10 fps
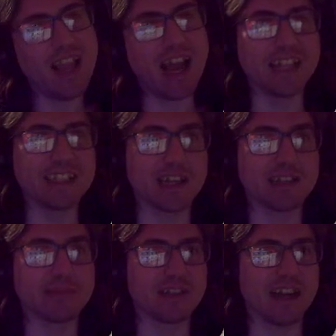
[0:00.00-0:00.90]
and
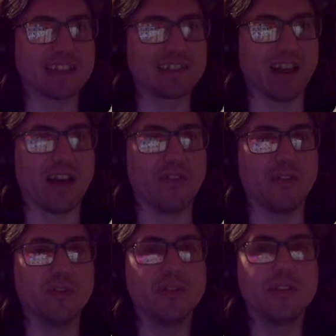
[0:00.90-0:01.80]
starts with an extra
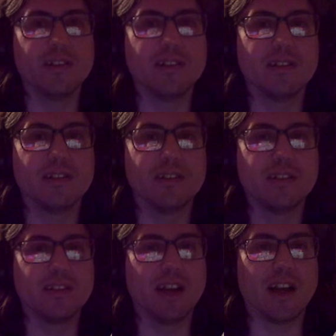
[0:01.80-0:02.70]
level.
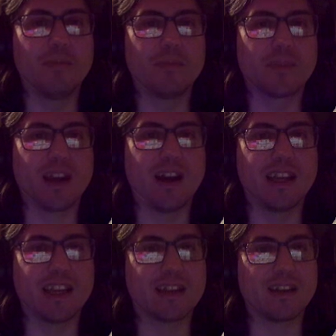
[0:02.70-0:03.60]

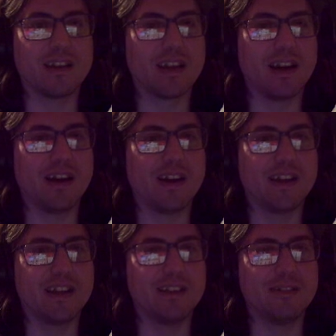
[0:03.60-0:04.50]
Garlic
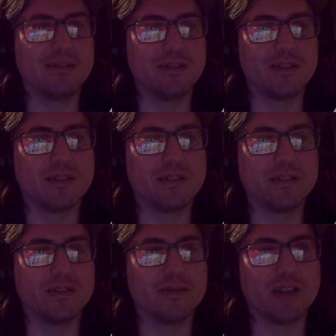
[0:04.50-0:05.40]
guy.
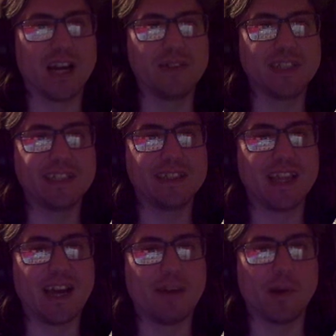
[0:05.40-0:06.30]
I haven't seen
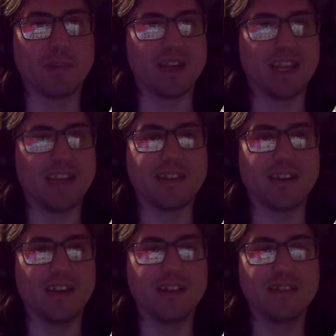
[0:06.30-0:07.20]
that weapon either.